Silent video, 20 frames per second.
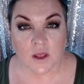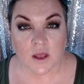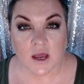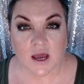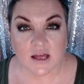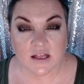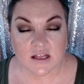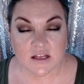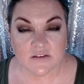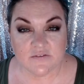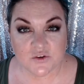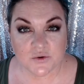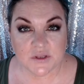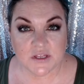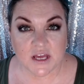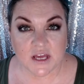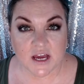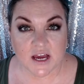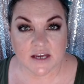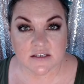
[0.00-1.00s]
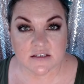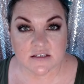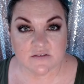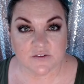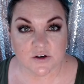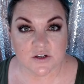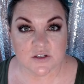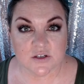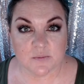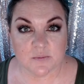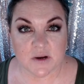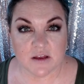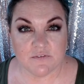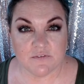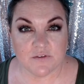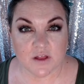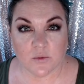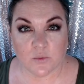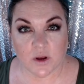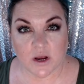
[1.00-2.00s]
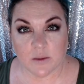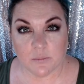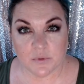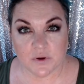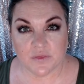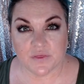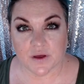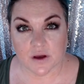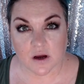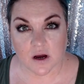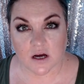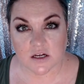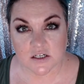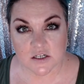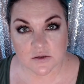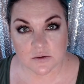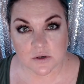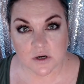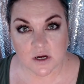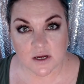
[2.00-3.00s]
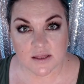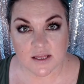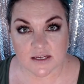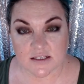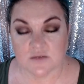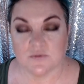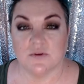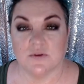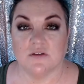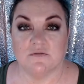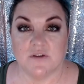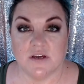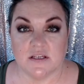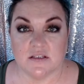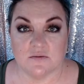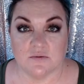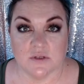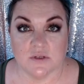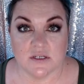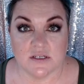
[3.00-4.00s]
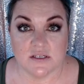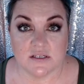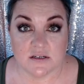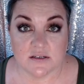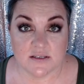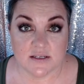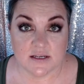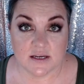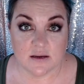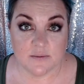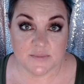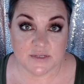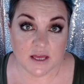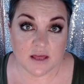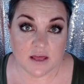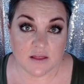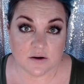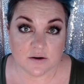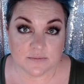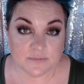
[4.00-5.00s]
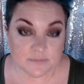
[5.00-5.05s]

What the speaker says: I love doing the eyes first, but I feel like when I put the contour on, that's when the face really starts to come together.